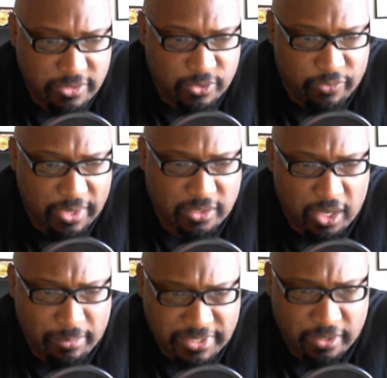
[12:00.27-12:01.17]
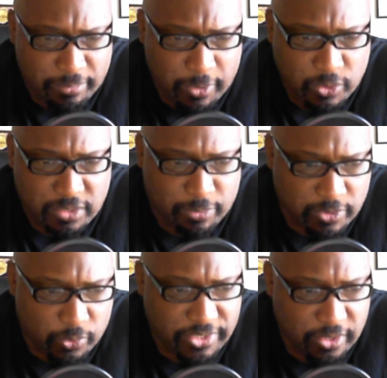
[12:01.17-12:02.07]
to combination, hypnosis,
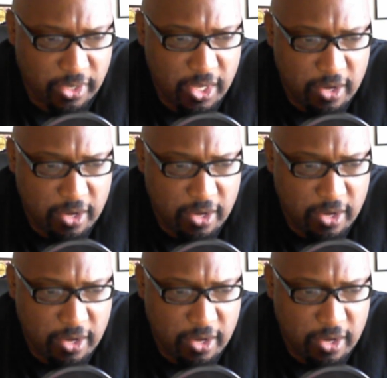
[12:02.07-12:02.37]
persuasion.